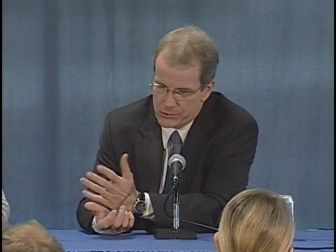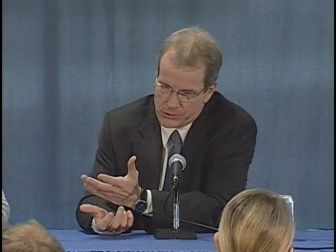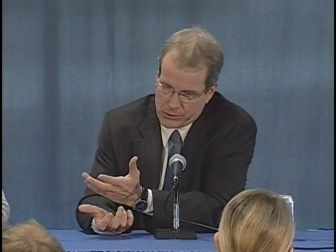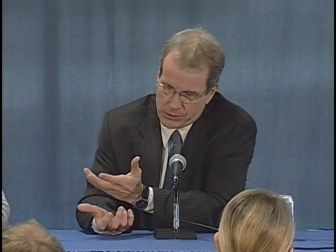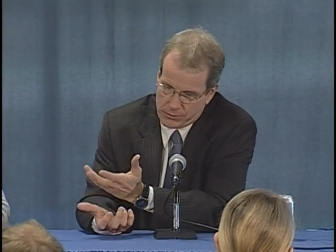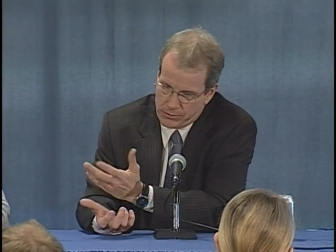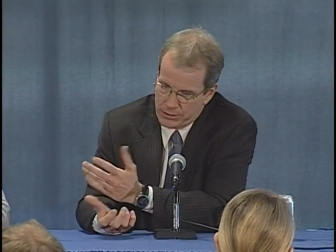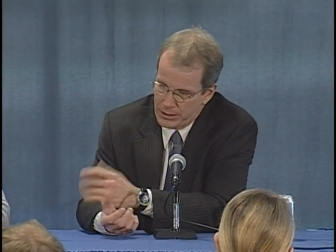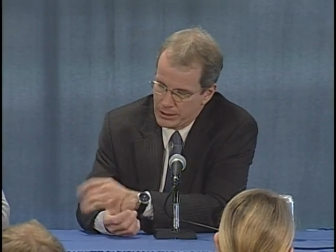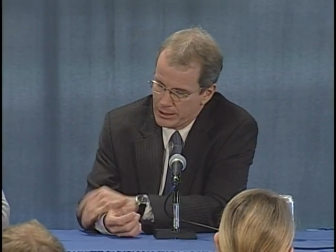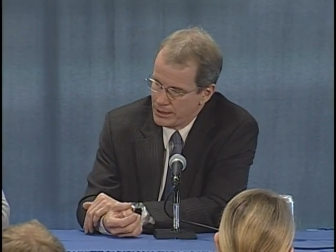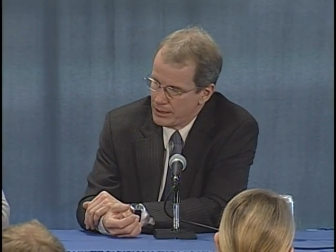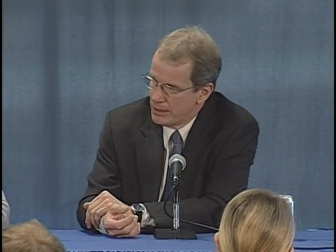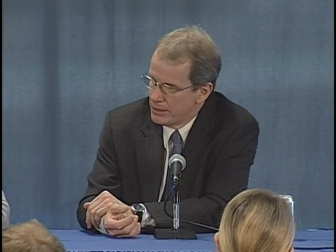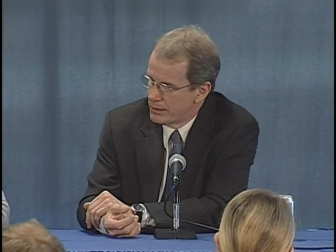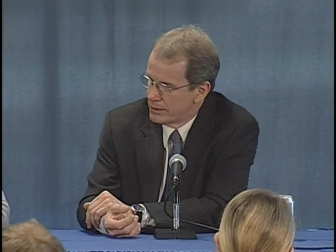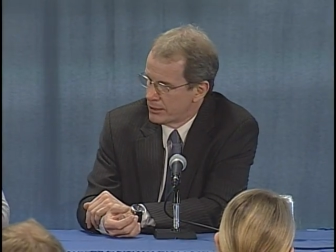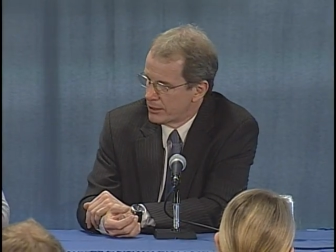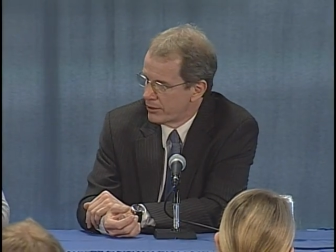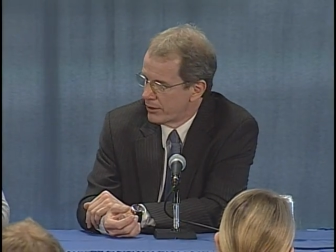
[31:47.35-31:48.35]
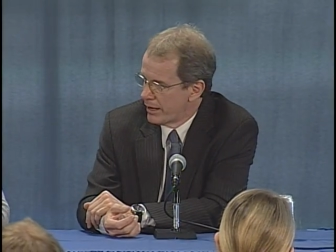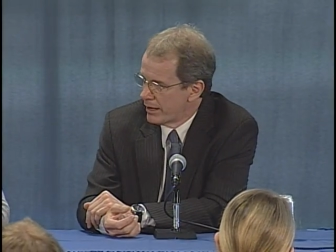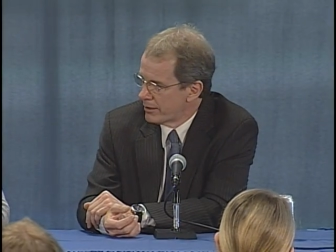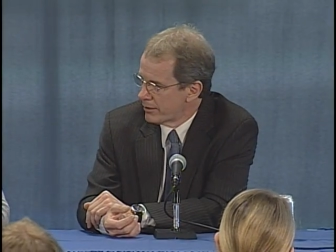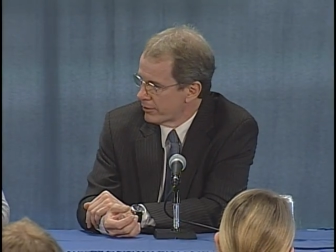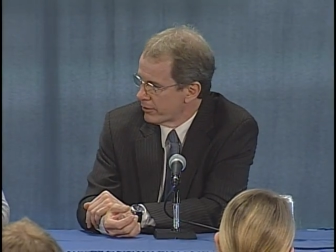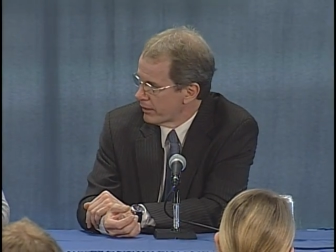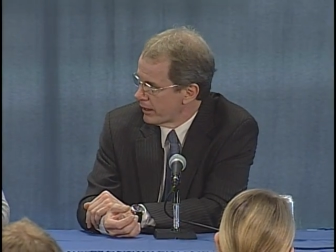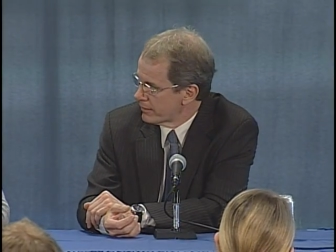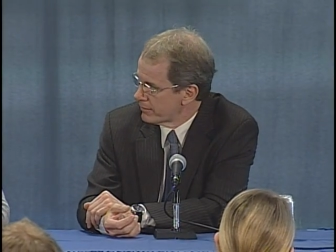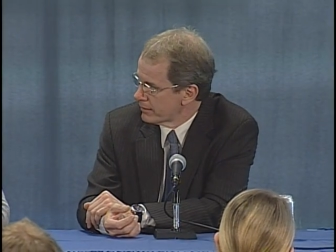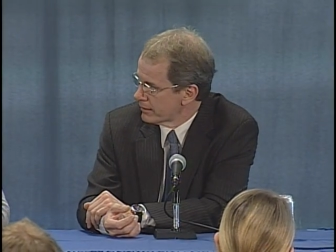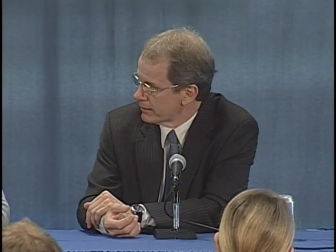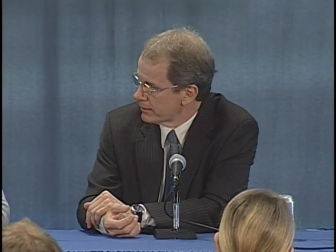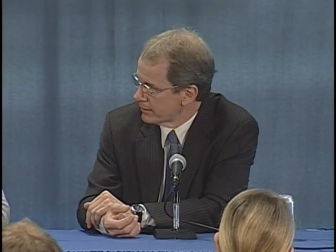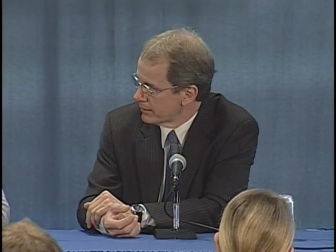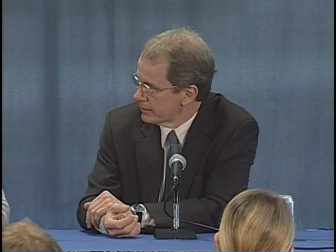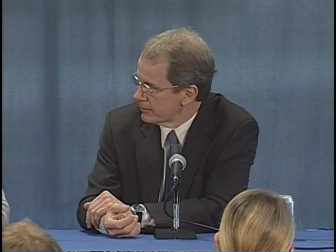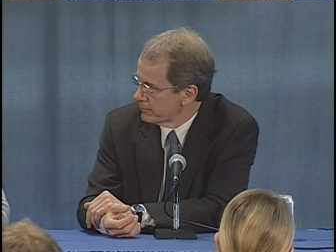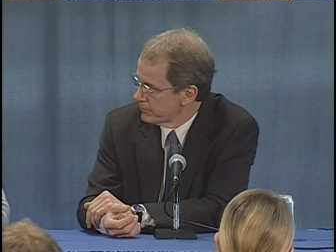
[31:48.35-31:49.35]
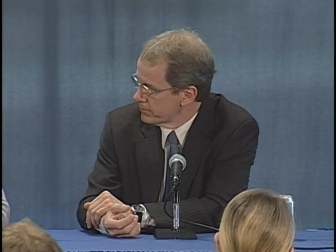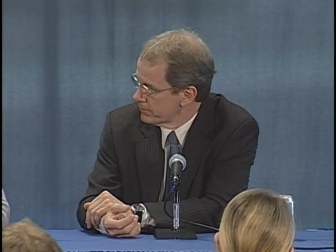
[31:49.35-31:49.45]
So, you know, I don't know. I think. Uh,